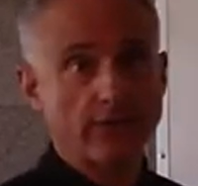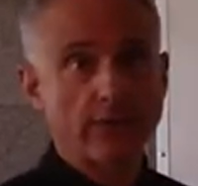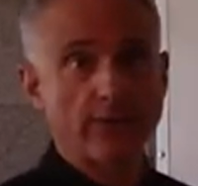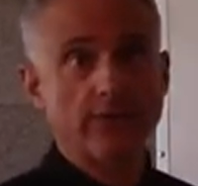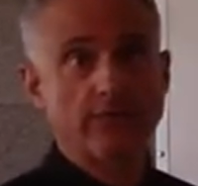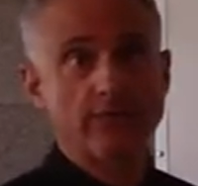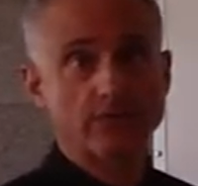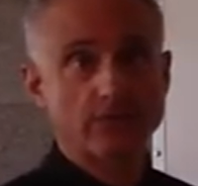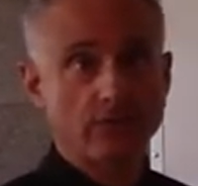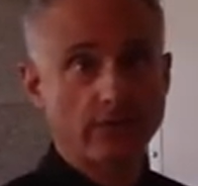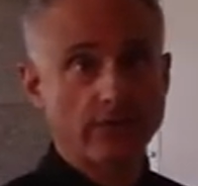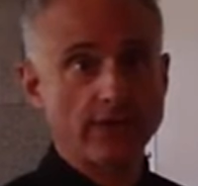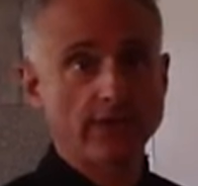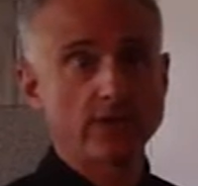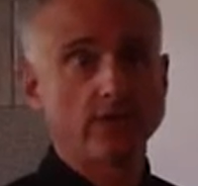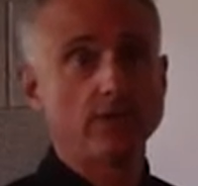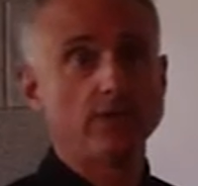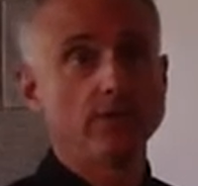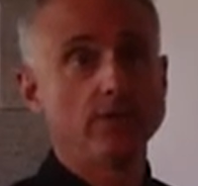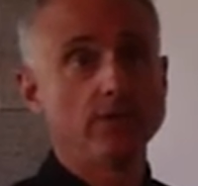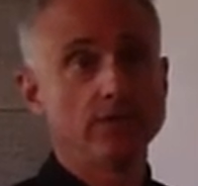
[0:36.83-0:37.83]
I'm just going
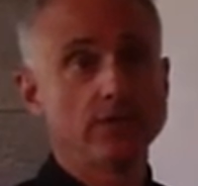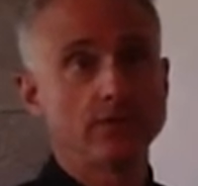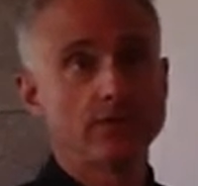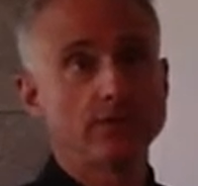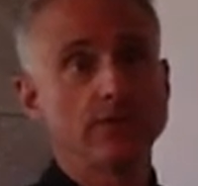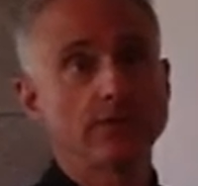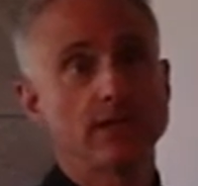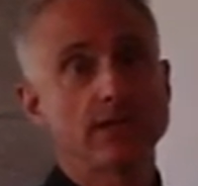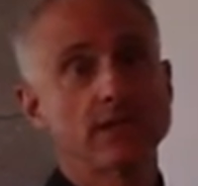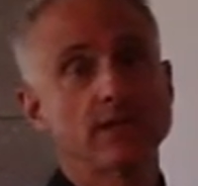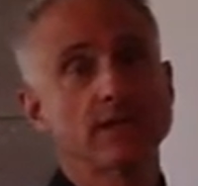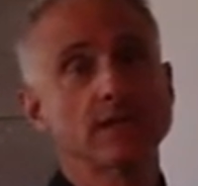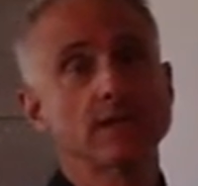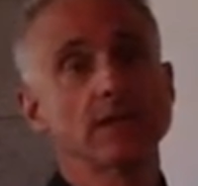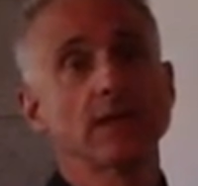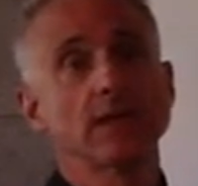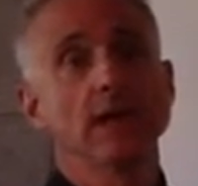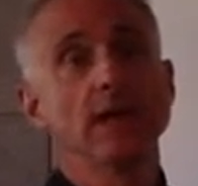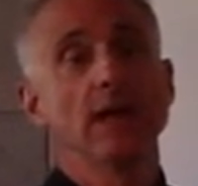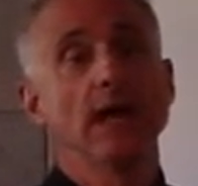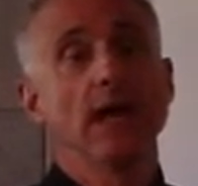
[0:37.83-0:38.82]
to do this
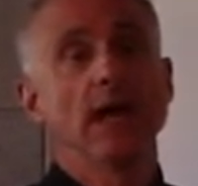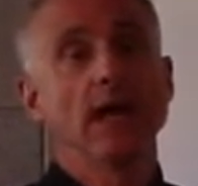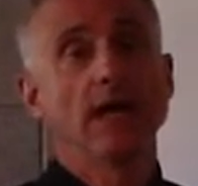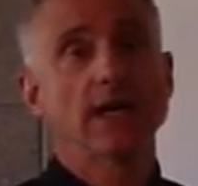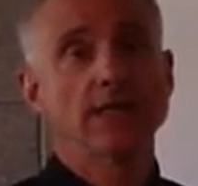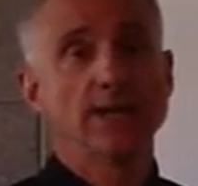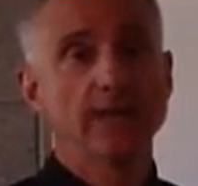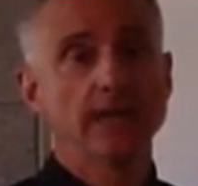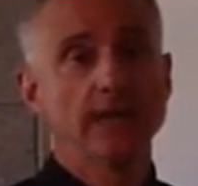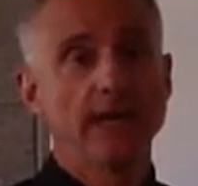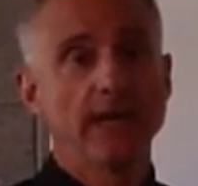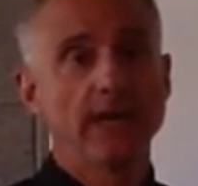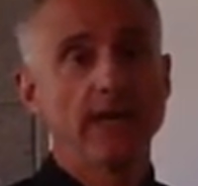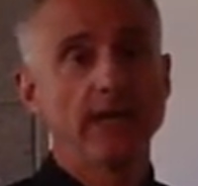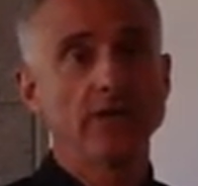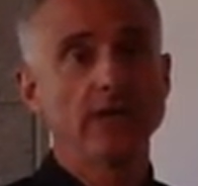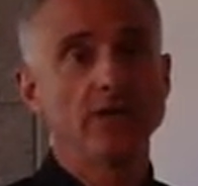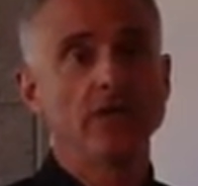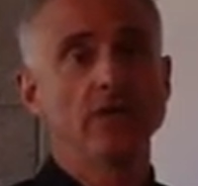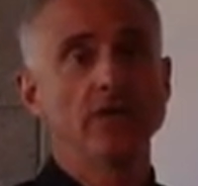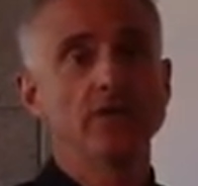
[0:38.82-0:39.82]

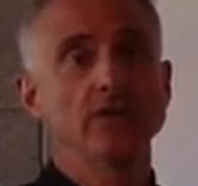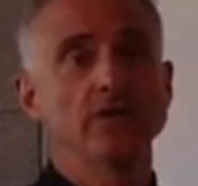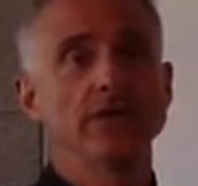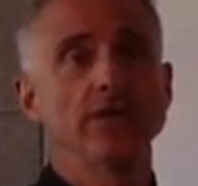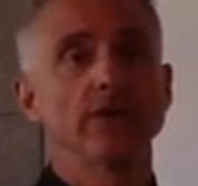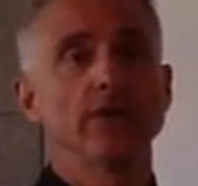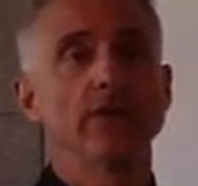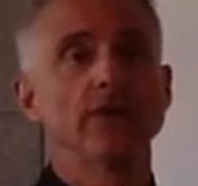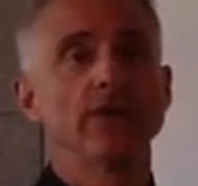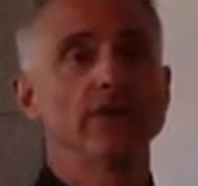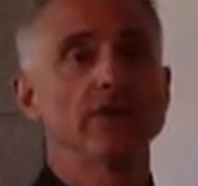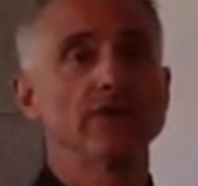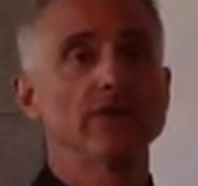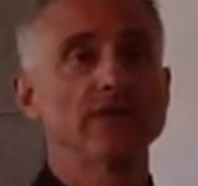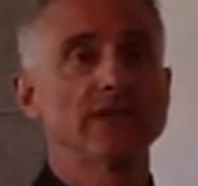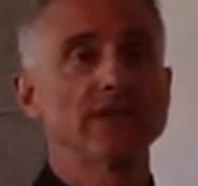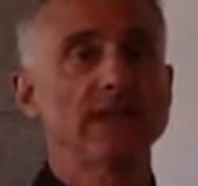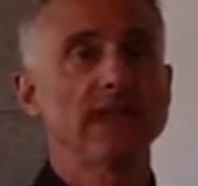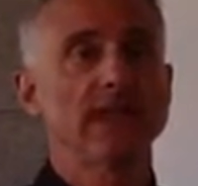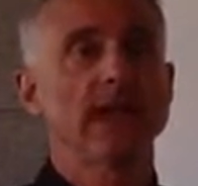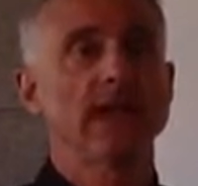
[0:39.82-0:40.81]
explanation so that you can
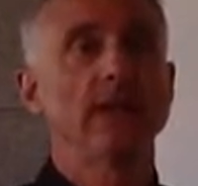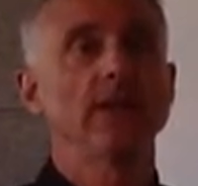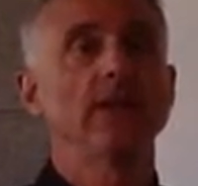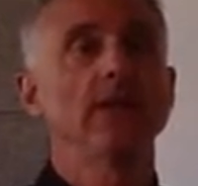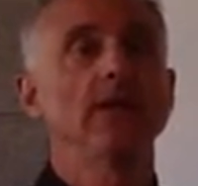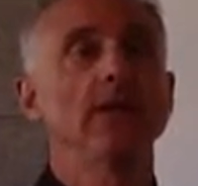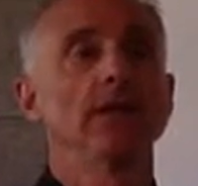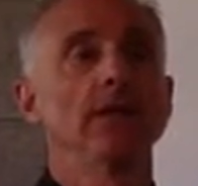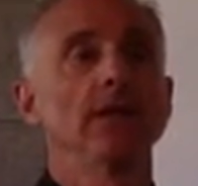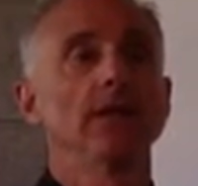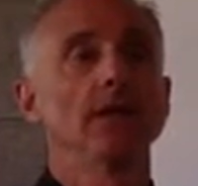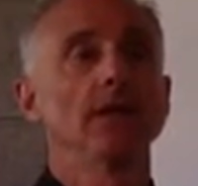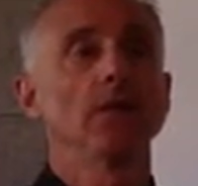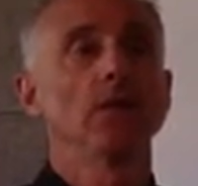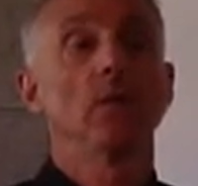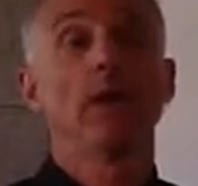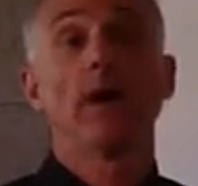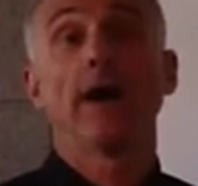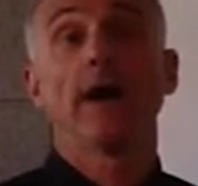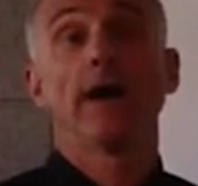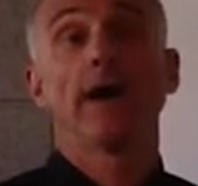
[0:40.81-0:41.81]
understand
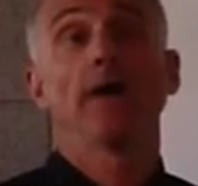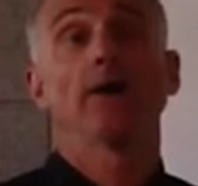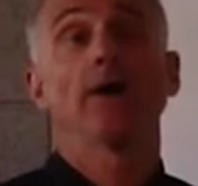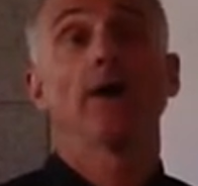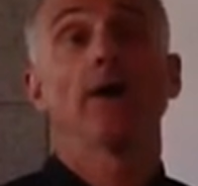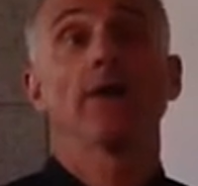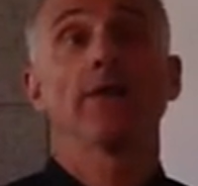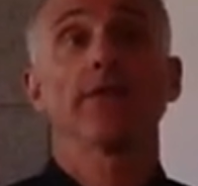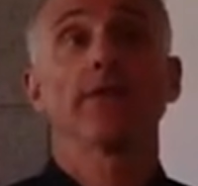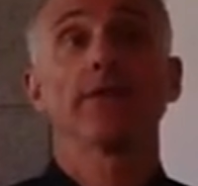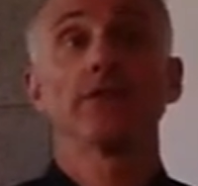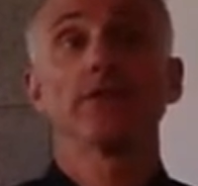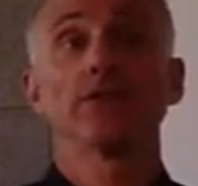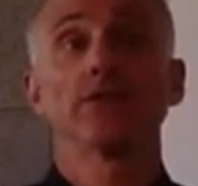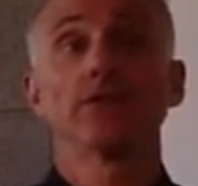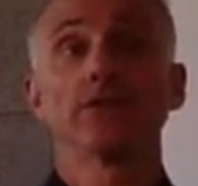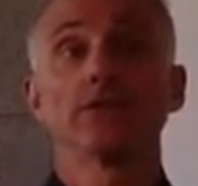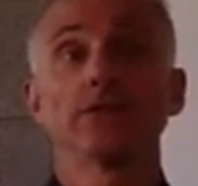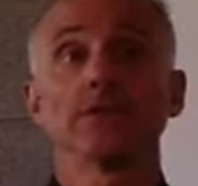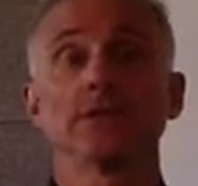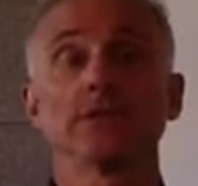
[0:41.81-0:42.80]
why an author
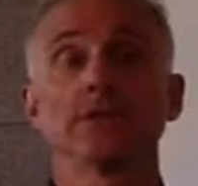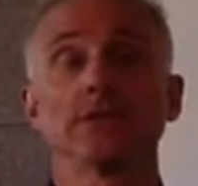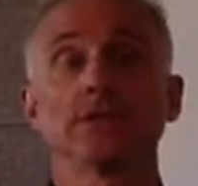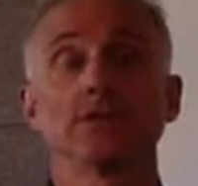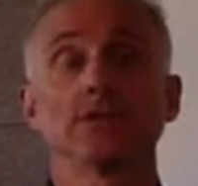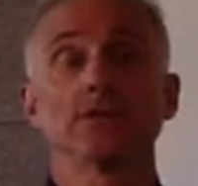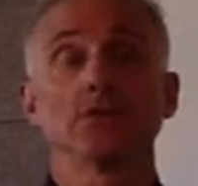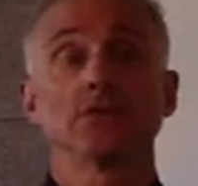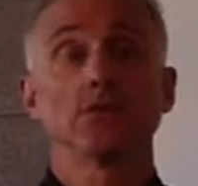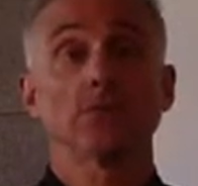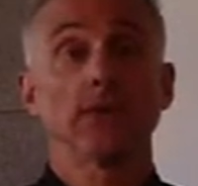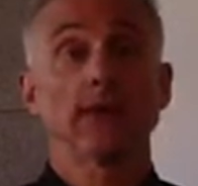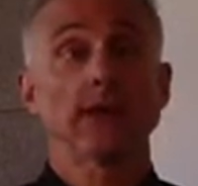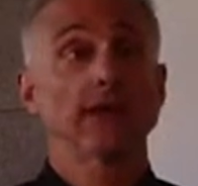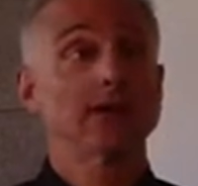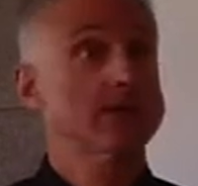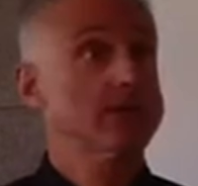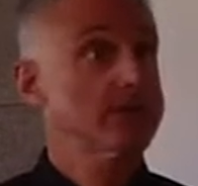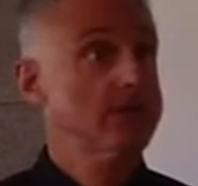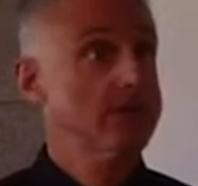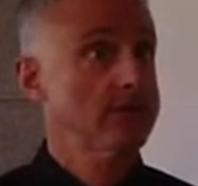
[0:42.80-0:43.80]
chooses to write a
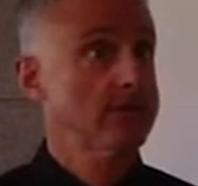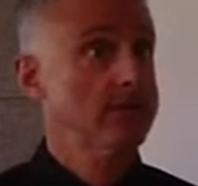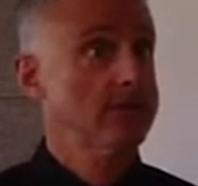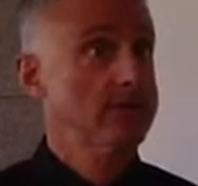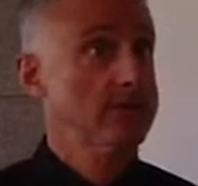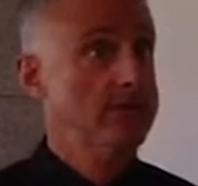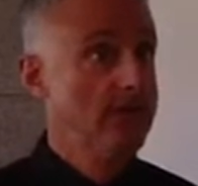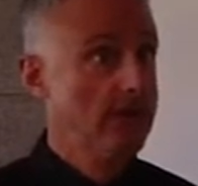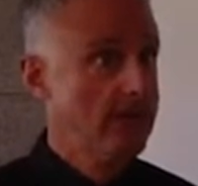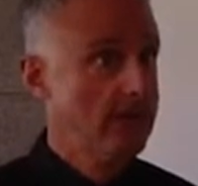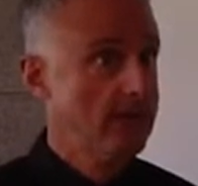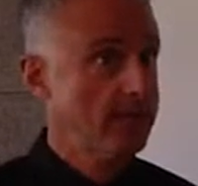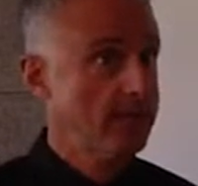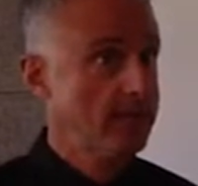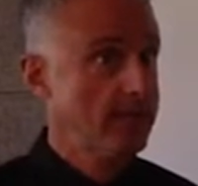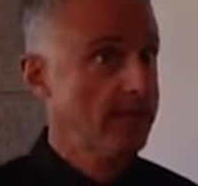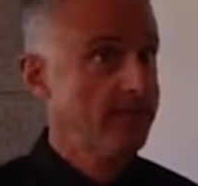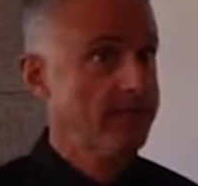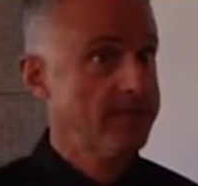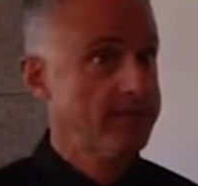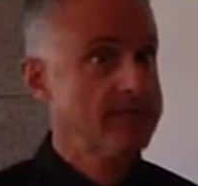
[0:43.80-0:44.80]
certain type
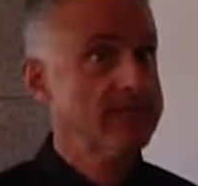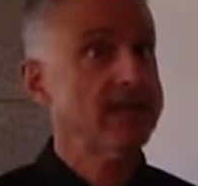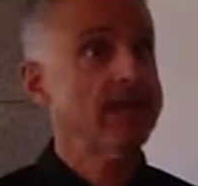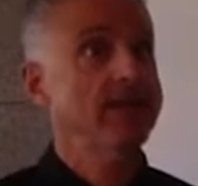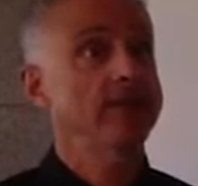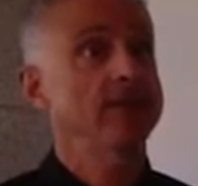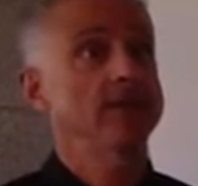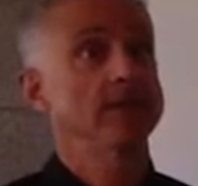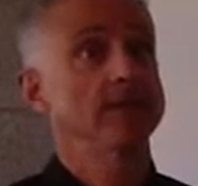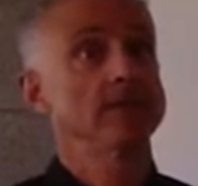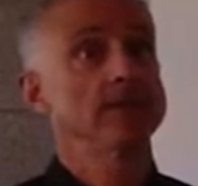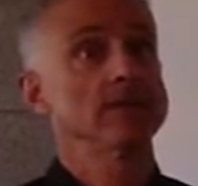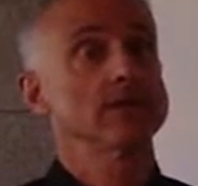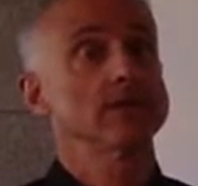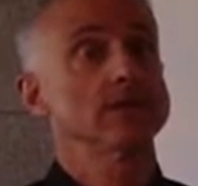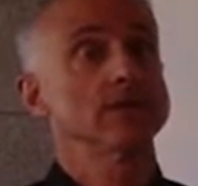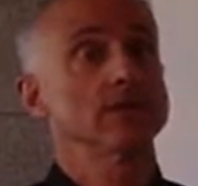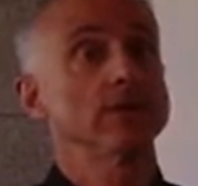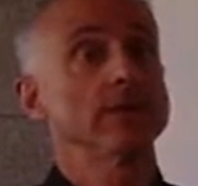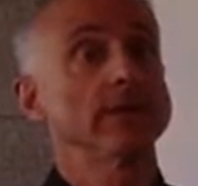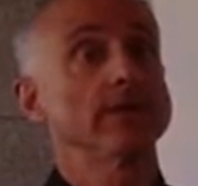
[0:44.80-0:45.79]
of sentence
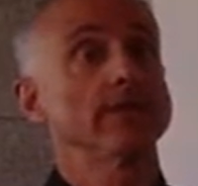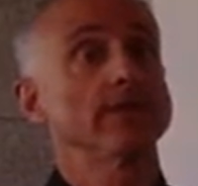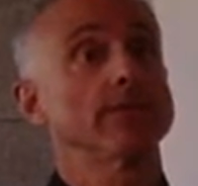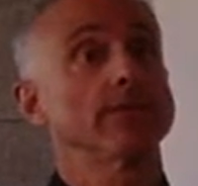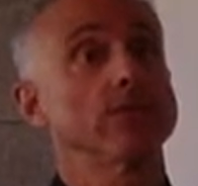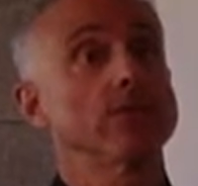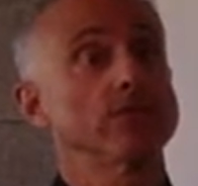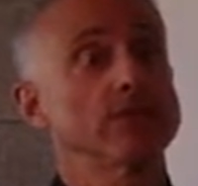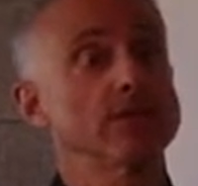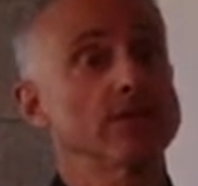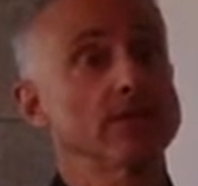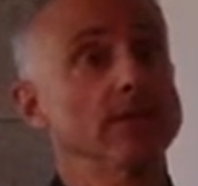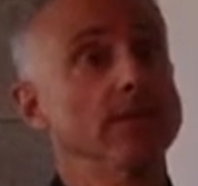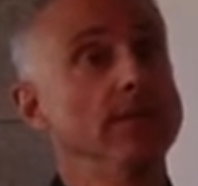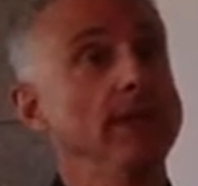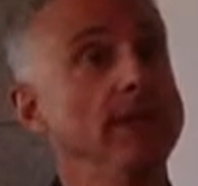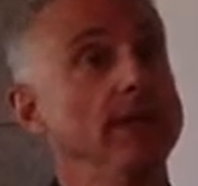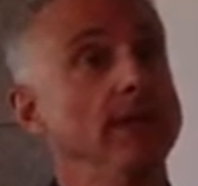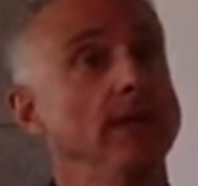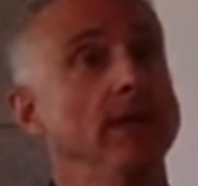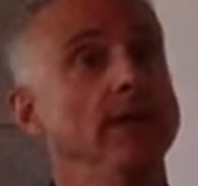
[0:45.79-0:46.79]
to reinforce the
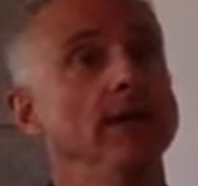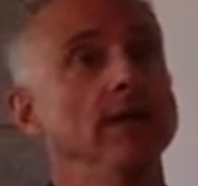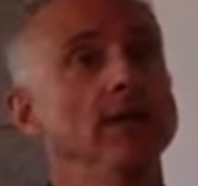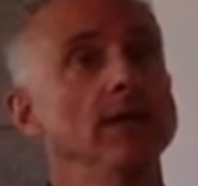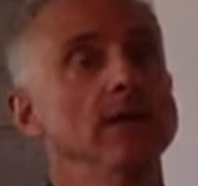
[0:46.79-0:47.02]
meaning.